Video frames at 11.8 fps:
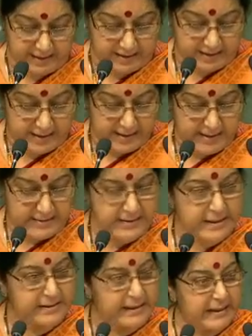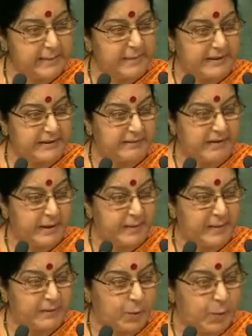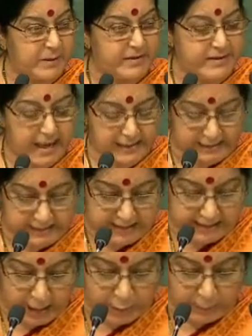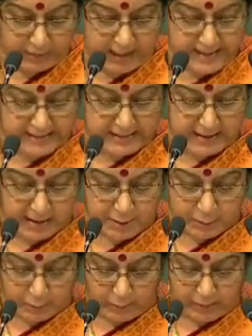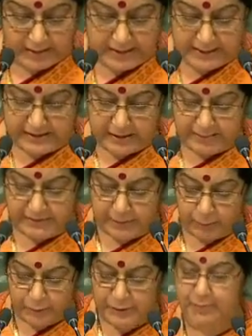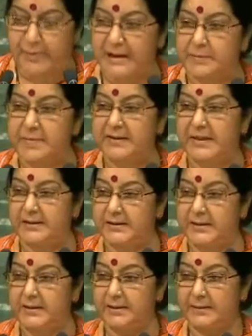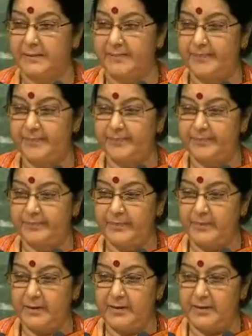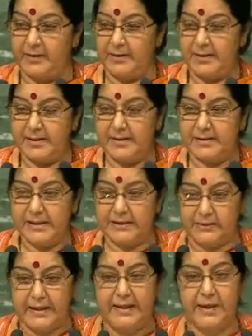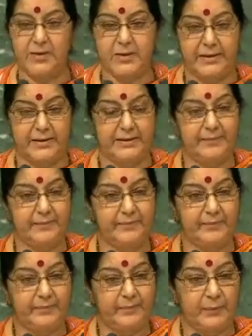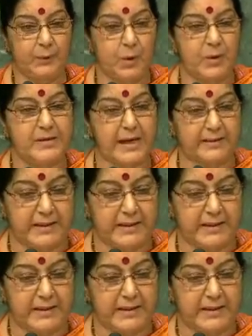I congratulate you for the priority you have given to the Sustainable Development Goals by making them the theme for the 71st United Nations General Assembly.